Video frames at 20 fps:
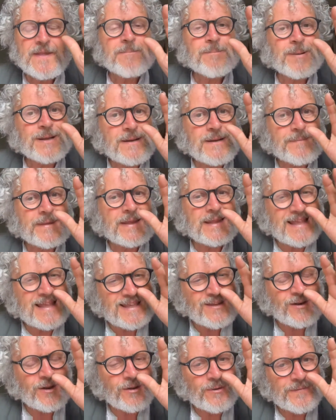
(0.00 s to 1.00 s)
but
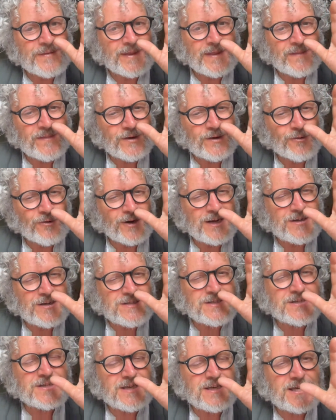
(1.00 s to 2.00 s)
you know, in the greater
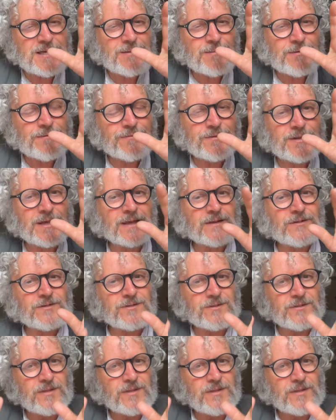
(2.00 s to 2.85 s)
scheme of things,